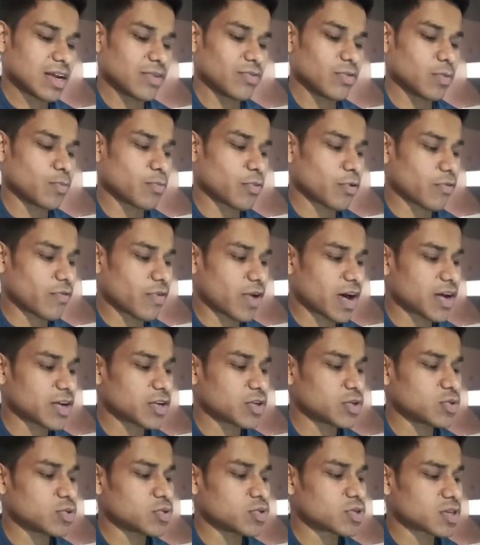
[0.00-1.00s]
it will
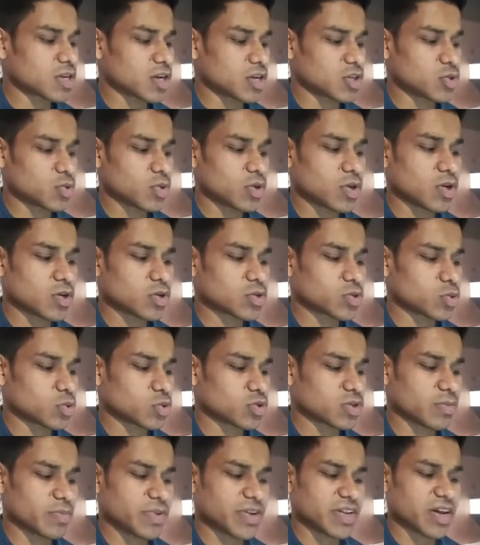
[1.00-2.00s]
provide you schedule your
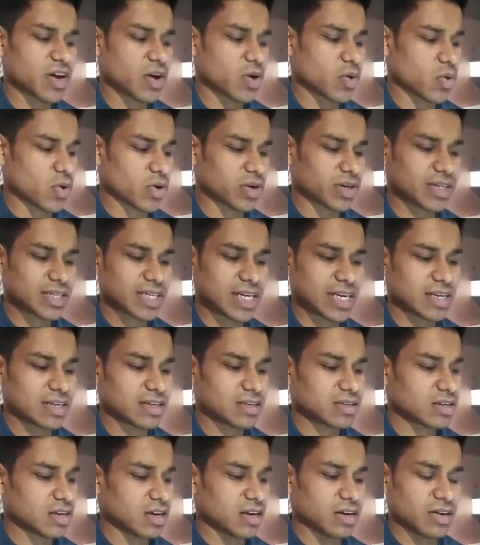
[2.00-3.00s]
social media
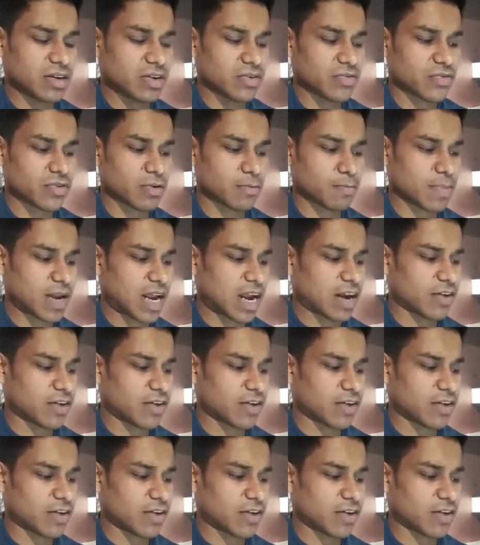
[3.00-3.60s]
content in different